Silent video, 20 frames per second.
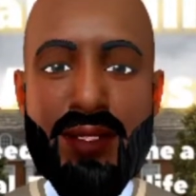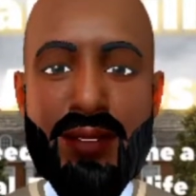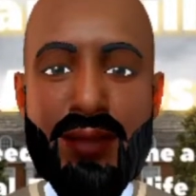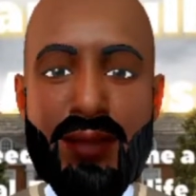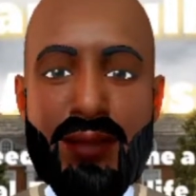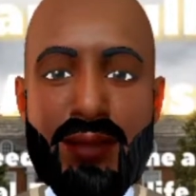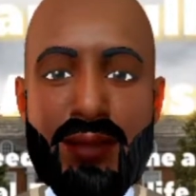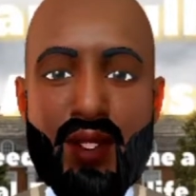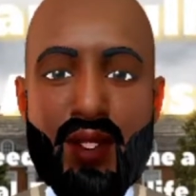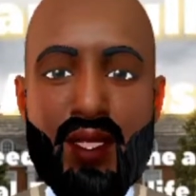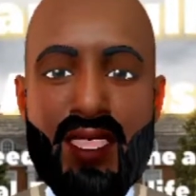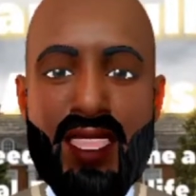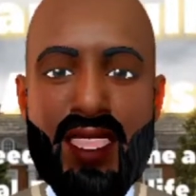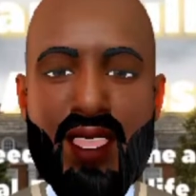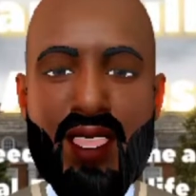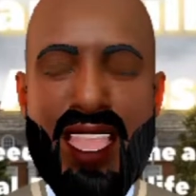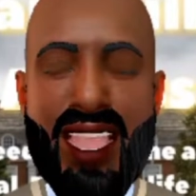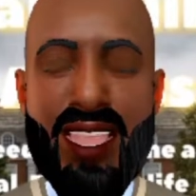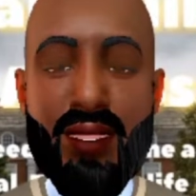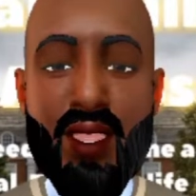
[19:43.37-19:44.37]
we hear a
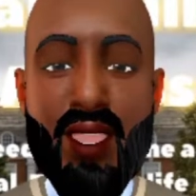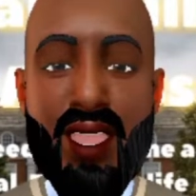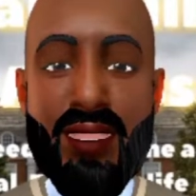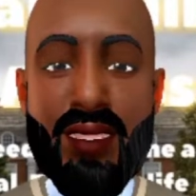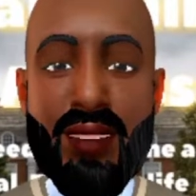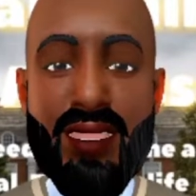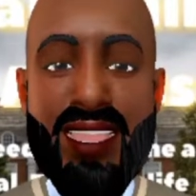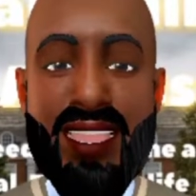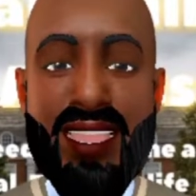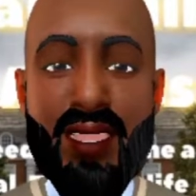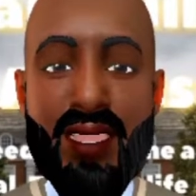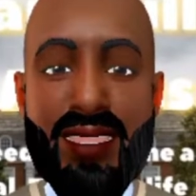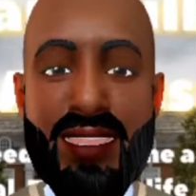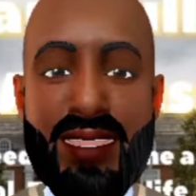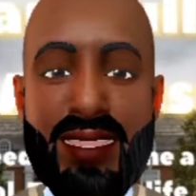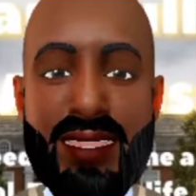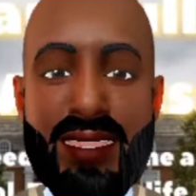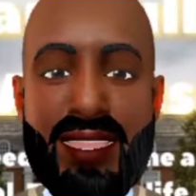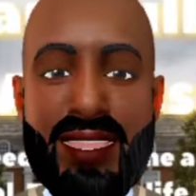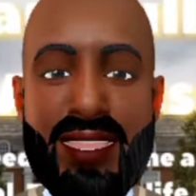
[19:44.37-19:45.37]
lot about shell
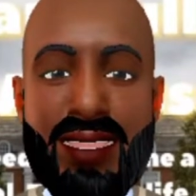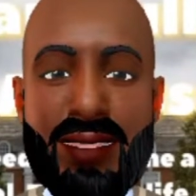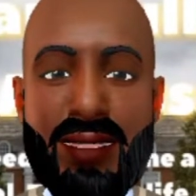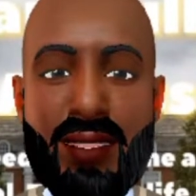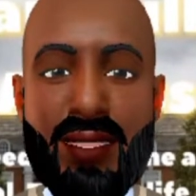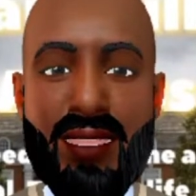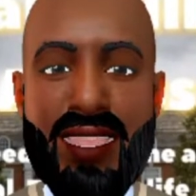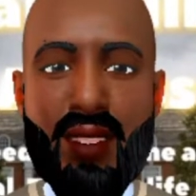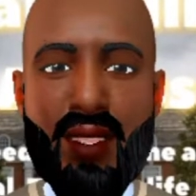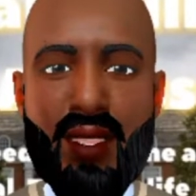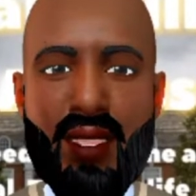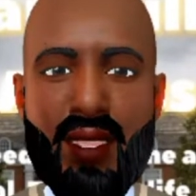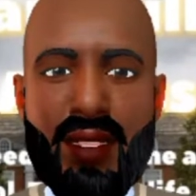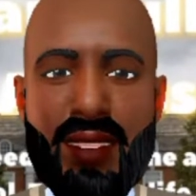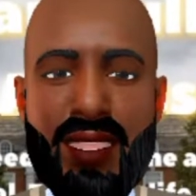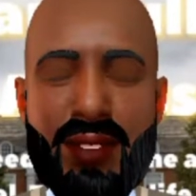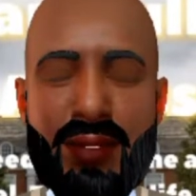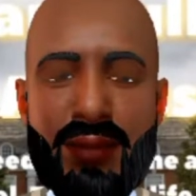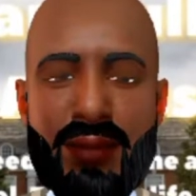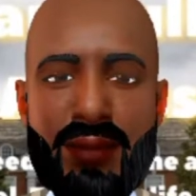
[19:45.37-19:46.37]
entities whenever
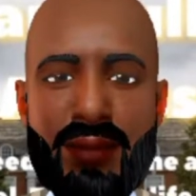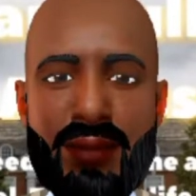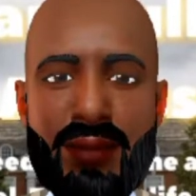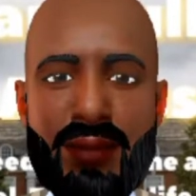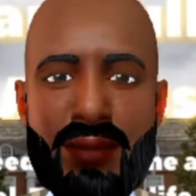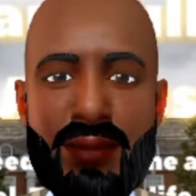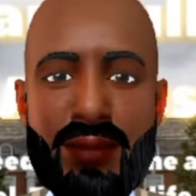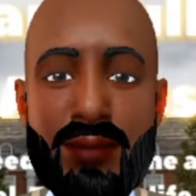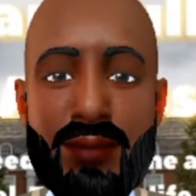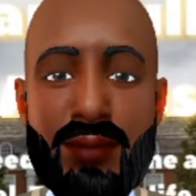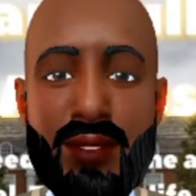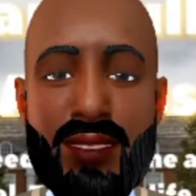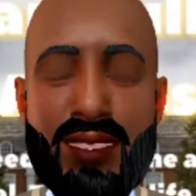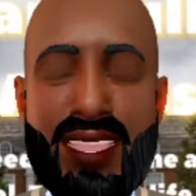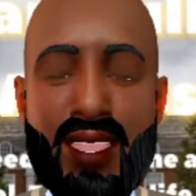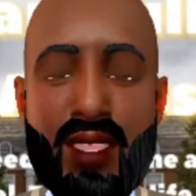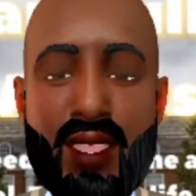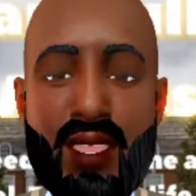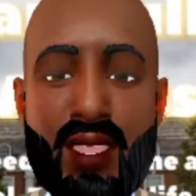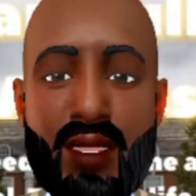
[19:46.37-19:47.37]
there
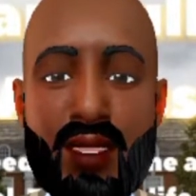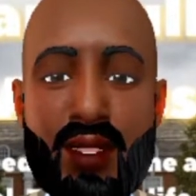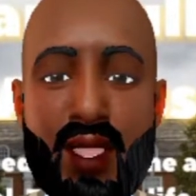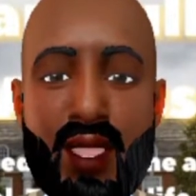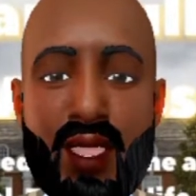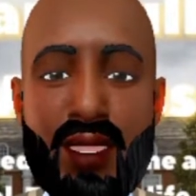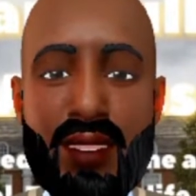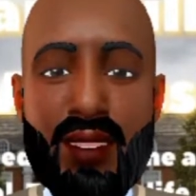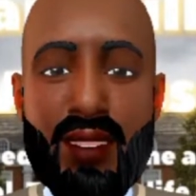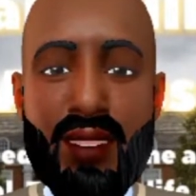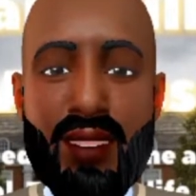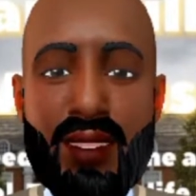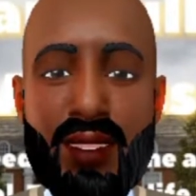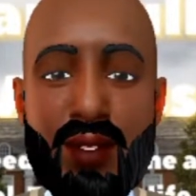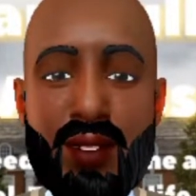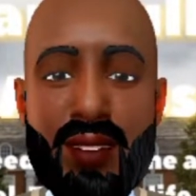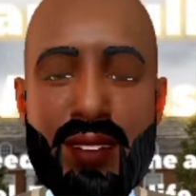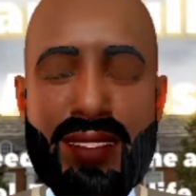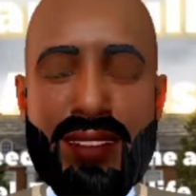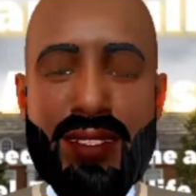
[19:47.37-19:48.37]
are lawsuits
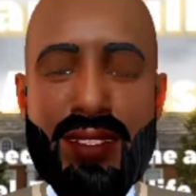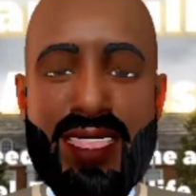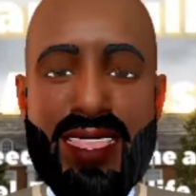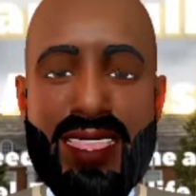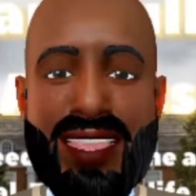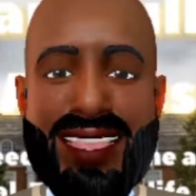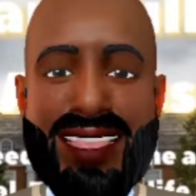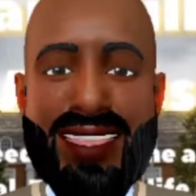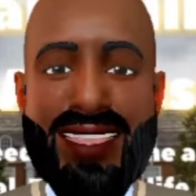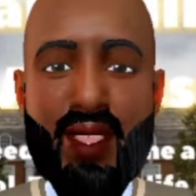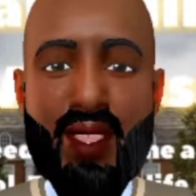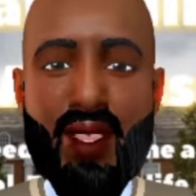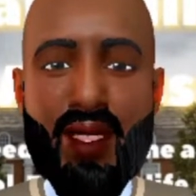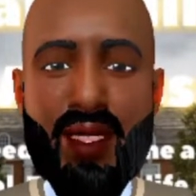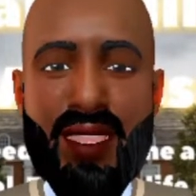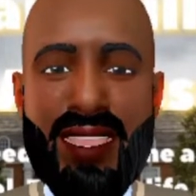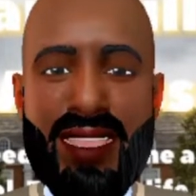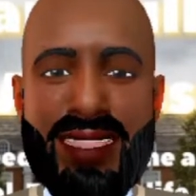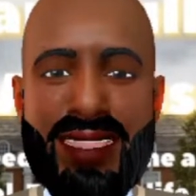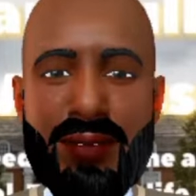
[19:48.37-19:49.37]
being filed
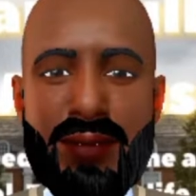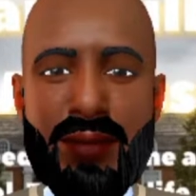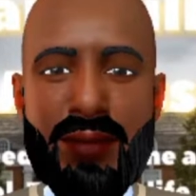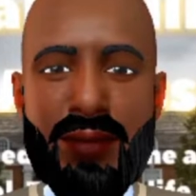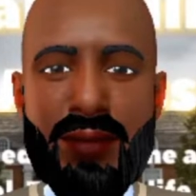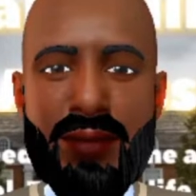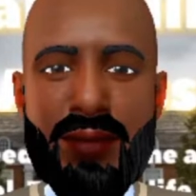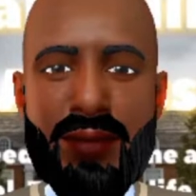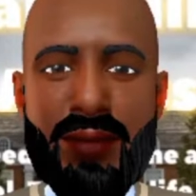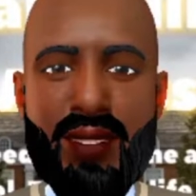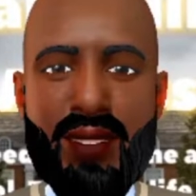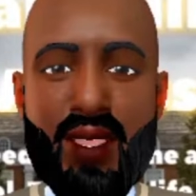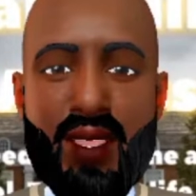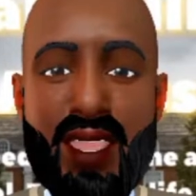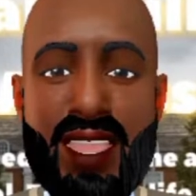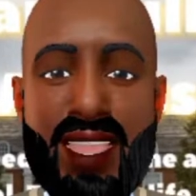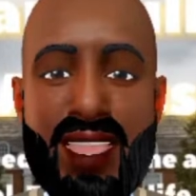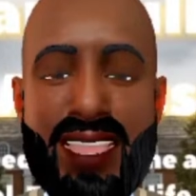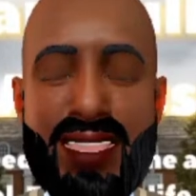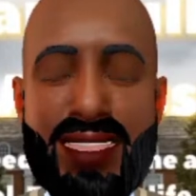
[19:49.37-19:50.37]
and
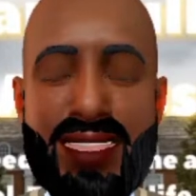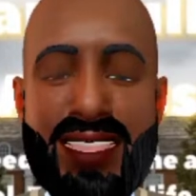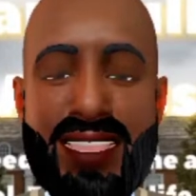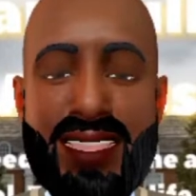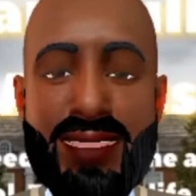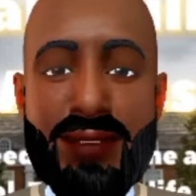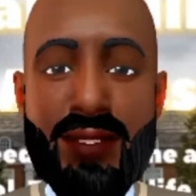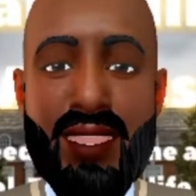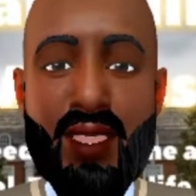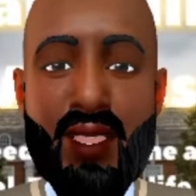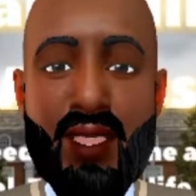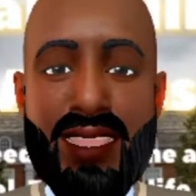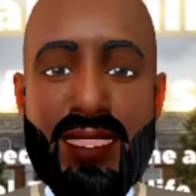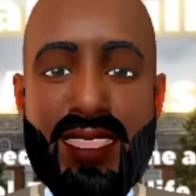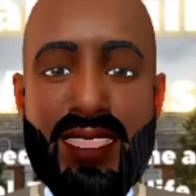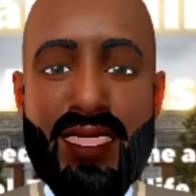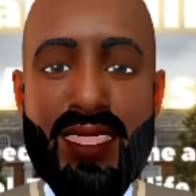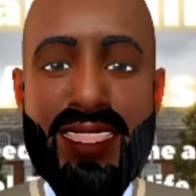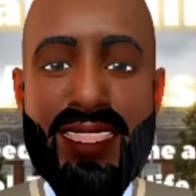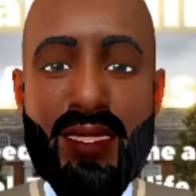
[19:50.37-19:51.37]
somebody, a
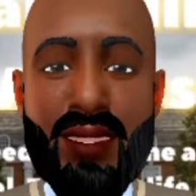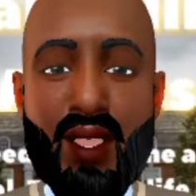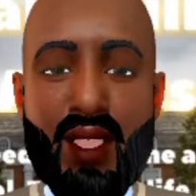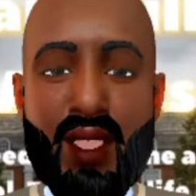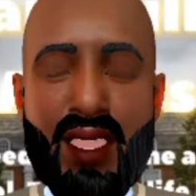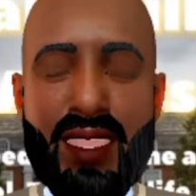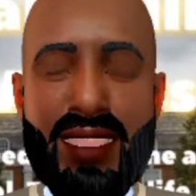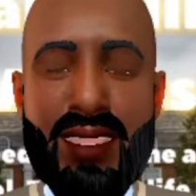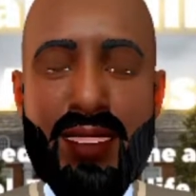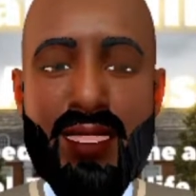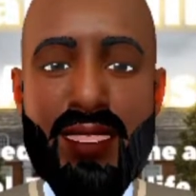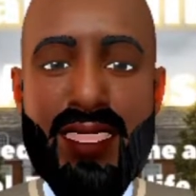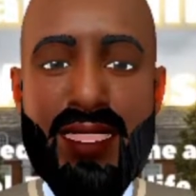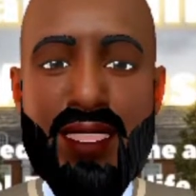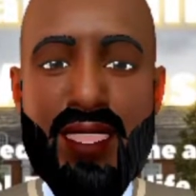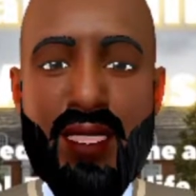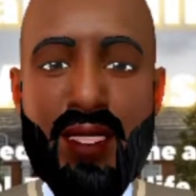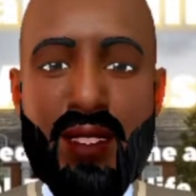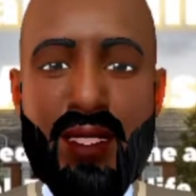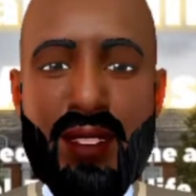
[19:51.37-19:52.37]
company, or even the
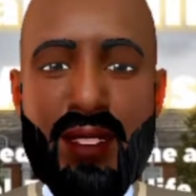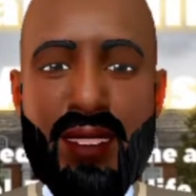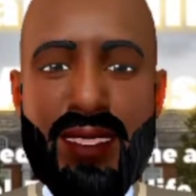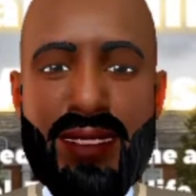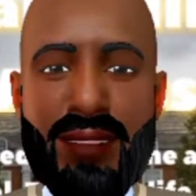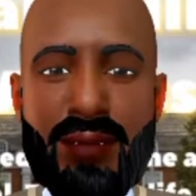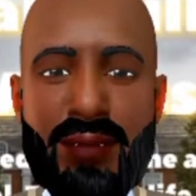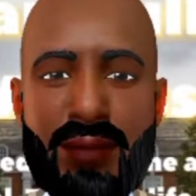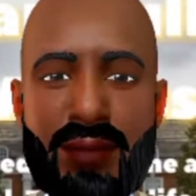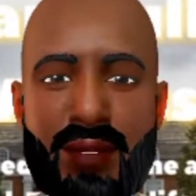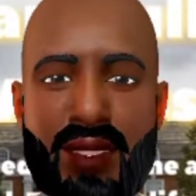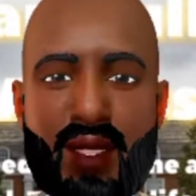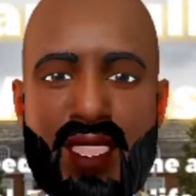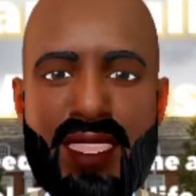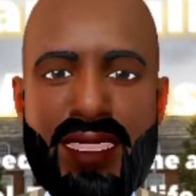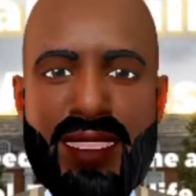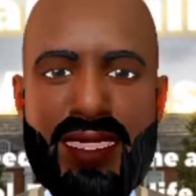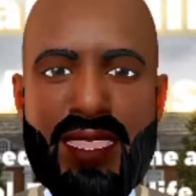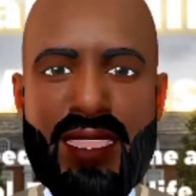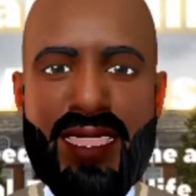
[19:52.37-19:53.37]
government. But
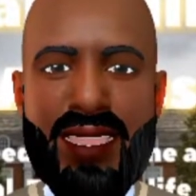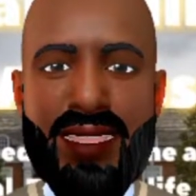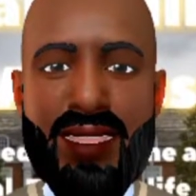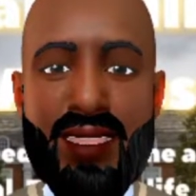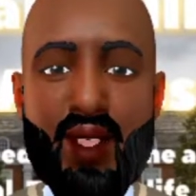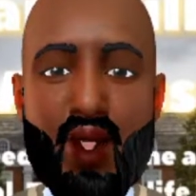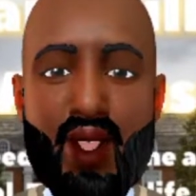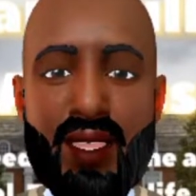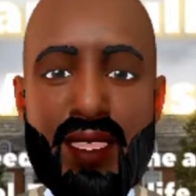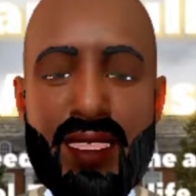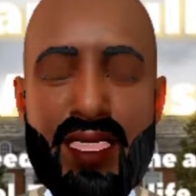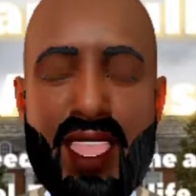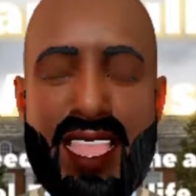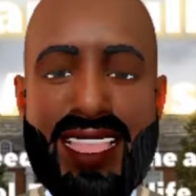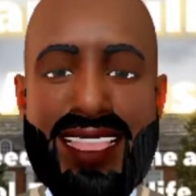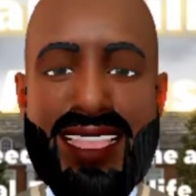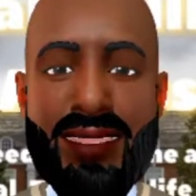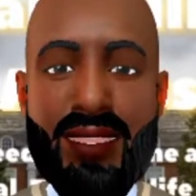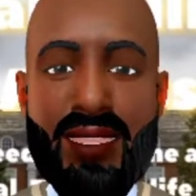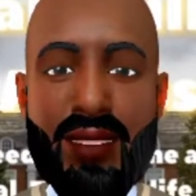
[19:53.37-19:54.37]
more than
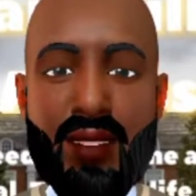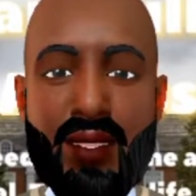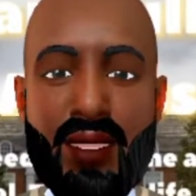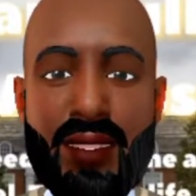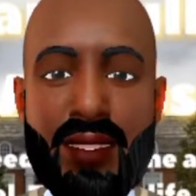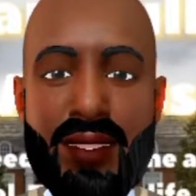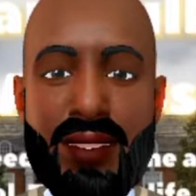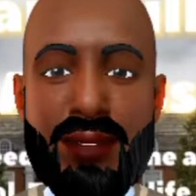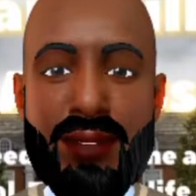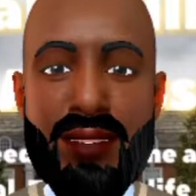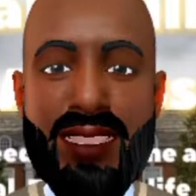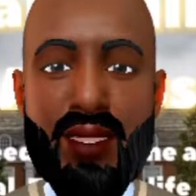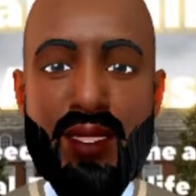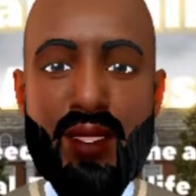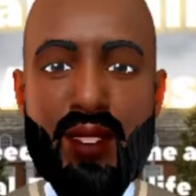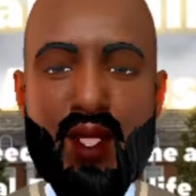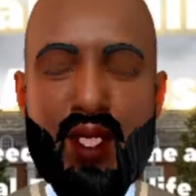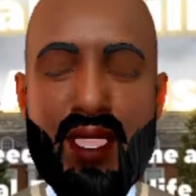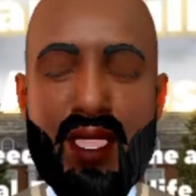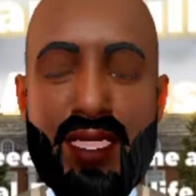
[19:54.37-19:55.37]
likely it's a
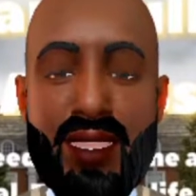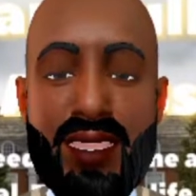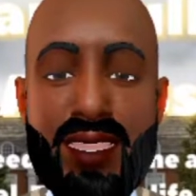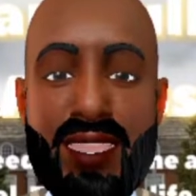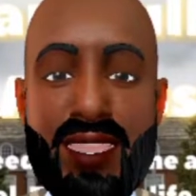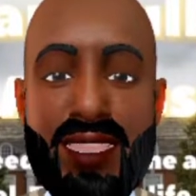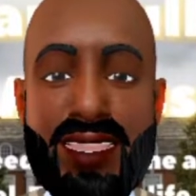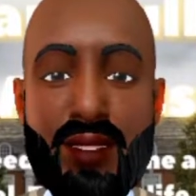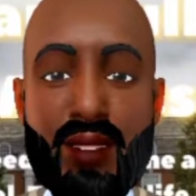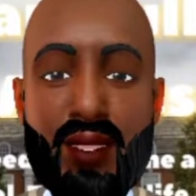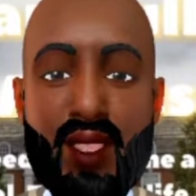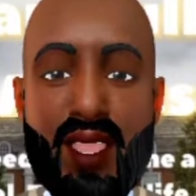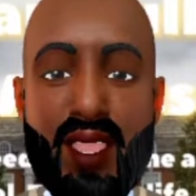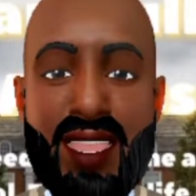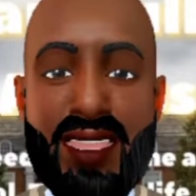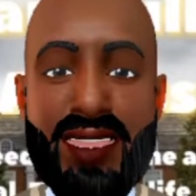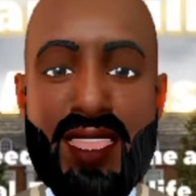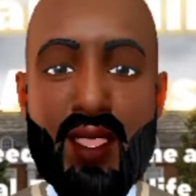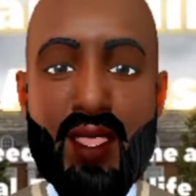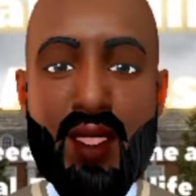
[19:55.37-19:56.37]
lawyer that's money
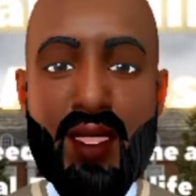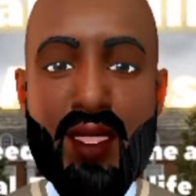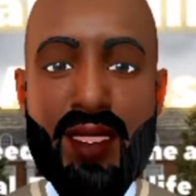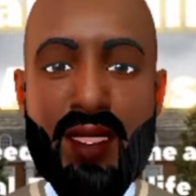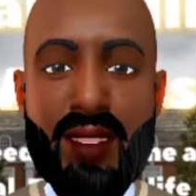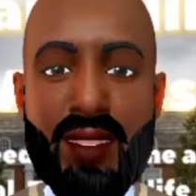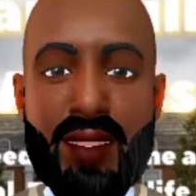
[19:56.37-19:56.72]
hungry,